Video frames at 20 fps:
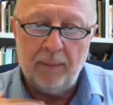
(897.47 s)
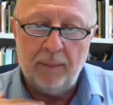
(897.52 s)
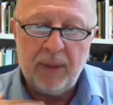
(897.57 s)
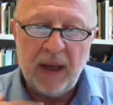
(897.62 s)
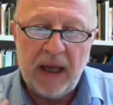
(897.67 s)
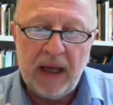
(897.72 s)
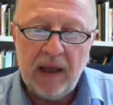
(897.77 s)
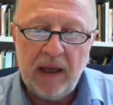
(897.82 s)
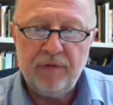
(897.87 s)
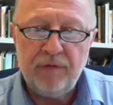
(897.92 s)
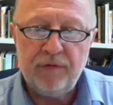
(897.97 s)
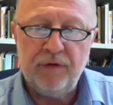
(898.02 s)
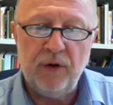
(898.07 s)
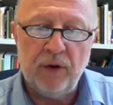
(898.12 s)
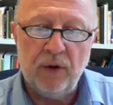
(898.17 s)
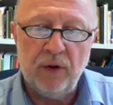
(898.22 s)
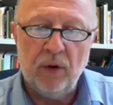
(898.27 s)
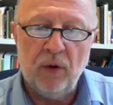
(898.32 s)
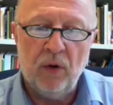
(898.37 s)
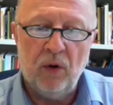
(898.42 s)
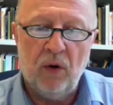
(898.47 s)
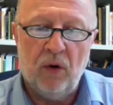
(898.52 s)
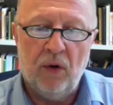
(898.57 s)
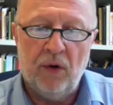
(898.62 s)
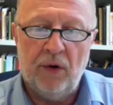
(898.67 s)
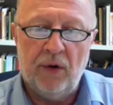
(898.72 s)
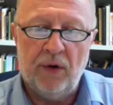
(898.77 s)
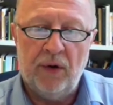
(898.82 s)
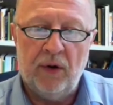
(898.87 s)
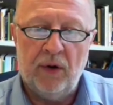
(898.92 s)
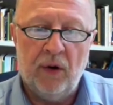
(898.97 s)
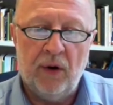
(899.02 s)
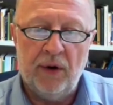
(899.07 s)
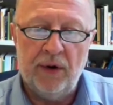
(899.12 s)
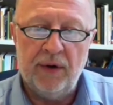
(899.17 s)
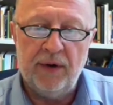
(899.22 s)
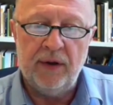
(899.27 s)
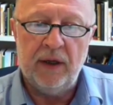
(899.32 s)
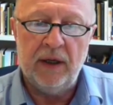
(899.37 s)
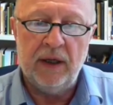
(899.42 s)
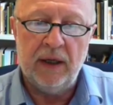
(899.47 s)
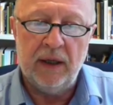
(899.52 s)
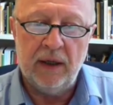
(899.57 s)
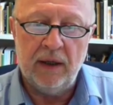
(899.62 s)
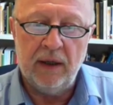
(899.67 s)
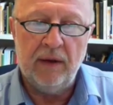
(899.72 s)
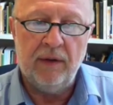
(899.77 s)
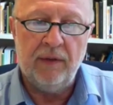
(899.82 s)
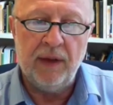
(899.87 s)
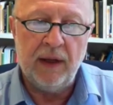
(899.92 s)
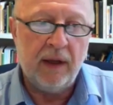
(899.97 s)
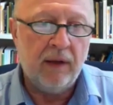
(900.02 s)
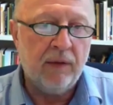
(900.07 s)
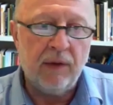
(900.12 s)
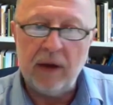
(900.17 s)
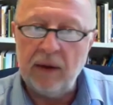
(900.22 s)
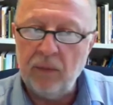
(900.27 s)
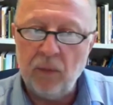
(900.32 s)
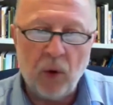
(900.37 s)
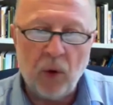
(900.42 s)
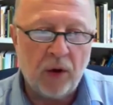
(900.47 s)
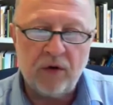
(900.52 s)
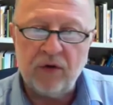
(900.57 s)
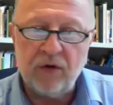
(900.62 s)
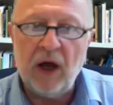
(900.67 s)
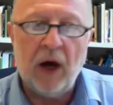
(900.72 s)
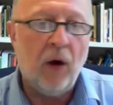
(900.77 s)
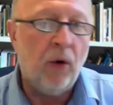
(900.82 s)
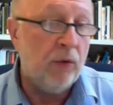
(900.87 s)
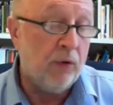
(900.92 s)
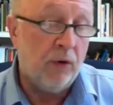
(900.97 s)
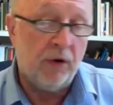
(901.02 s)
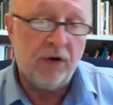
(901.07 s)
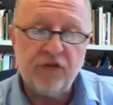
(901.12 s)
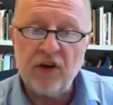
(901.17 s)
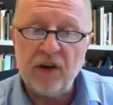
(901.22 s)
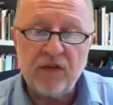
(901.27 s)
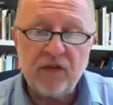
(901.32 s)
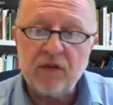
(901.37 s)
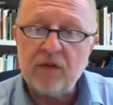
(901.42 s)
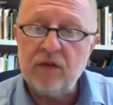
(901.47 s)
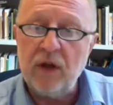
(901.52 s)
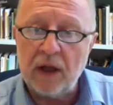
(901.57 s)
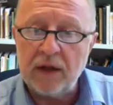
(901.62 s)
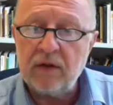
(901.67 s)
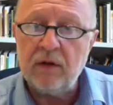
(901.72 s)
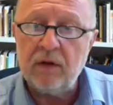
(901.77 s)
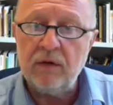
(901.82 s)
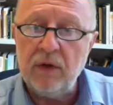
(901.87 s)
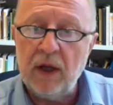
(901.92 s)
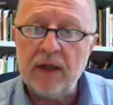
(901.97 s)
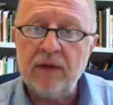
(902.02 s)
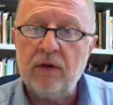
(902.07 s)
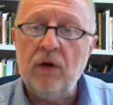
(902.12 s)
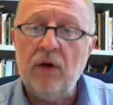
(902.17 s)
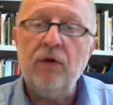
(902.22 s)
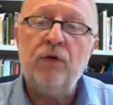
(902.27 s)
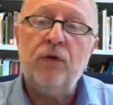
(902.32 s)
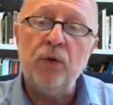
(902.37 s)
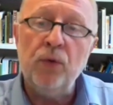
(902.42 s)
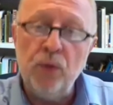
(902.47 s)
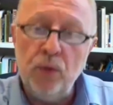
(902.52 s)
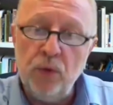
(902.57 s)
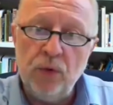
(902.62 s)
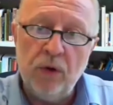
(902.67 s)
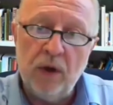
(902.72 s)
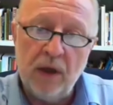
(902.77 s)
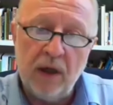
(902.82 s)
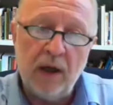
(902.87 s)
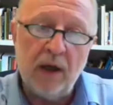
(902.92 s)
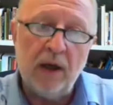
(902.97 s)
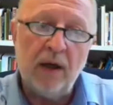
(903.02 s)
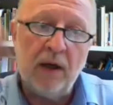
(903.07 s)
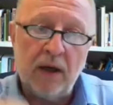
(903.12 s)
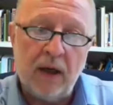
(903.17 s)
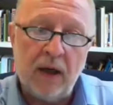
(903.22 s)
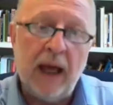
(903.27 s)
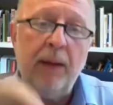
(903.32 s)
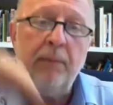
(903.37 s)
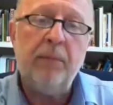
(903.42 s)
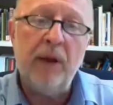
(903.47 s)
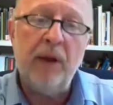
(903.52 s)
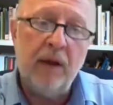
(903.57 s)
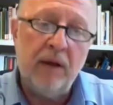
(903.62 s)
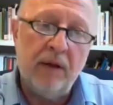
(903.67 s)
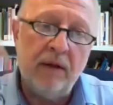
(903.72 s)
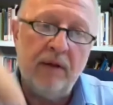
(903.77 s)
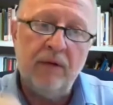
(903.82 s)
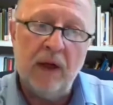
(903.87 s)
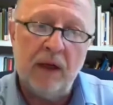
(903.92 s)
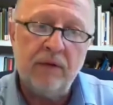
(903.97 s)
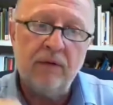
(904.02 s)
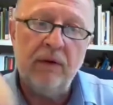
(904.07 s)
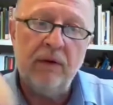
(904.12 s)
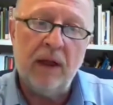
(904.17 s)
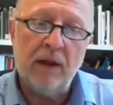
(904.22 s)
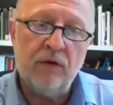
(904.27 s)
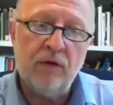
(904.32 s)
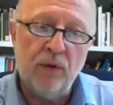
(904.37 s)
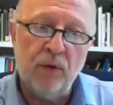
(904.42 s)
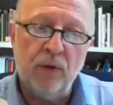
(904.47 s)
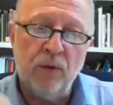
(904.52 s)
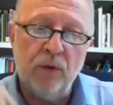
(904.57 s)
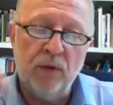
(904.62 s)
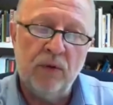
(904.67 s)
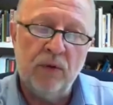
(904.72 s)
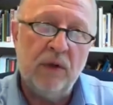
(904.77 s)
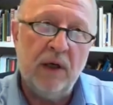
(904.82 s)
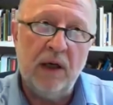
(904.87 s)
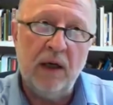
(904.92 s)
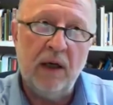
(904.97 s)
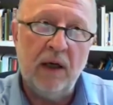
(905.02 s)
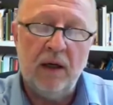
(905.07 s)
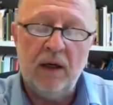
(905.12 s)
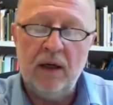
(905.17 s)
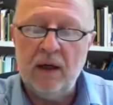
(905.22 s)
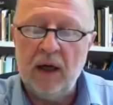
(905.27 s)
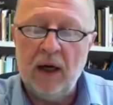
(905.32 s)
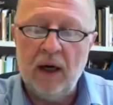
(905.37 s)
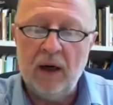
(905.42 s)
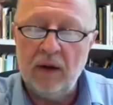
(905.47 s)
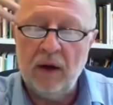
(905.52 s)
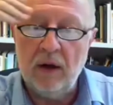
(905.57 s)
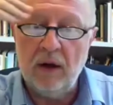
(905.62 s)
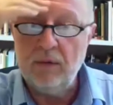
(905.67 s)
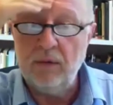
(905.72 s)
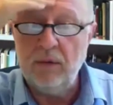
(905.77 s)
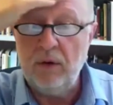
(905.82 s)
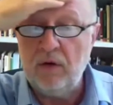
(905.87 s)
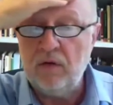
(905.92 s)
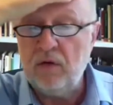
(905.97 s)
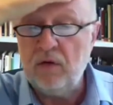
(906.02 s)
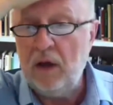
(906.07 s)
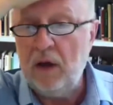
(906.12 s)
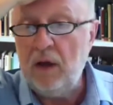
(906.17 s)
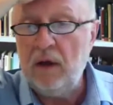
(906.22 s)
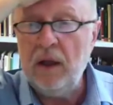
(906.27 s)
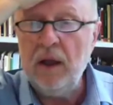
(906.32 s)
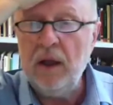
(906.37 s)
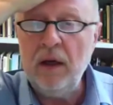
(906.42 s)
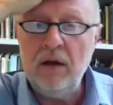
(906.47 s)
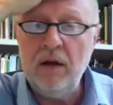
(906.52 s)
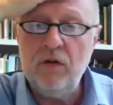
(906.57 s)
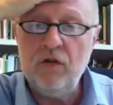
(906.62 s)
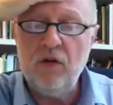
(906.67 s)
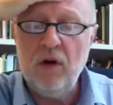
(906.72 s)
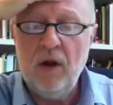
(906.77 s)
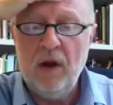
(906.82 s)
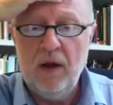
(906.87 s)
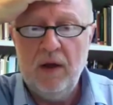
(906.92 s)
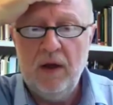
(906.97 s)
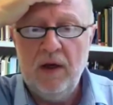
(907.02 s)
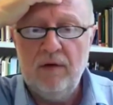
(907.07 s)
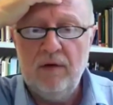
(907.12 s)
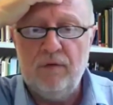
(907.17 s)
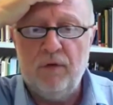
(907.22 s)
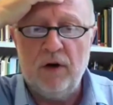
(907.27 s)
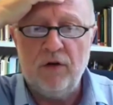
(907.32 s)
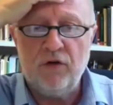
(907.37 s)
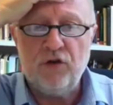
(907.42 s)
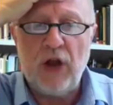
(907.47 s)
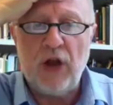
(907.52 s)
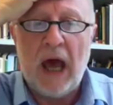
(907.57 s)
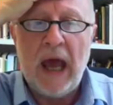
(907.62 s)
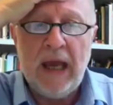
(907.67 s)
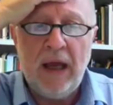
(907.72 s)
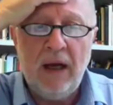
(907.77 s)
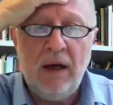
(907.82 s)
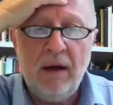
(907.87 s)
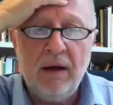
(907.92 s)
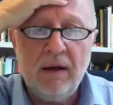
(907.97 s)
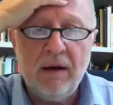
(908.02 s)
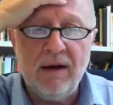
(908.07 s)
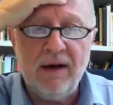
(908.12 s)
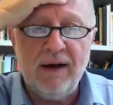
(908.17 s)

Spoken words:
paved, you know, or they walk down, just not do climbing, not do how do you say it in English, for steil,